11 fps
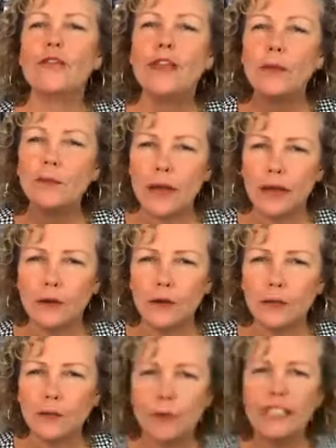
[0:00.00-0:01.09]
feel
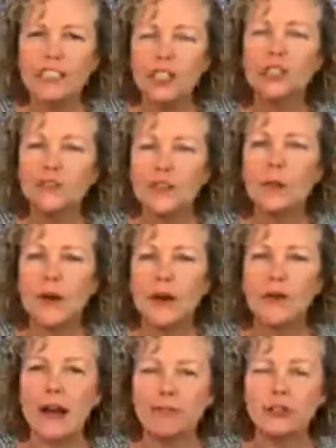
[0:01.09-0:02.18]
better when they start to feel
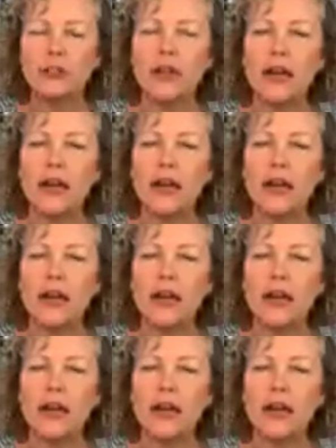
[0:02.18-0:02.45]
better after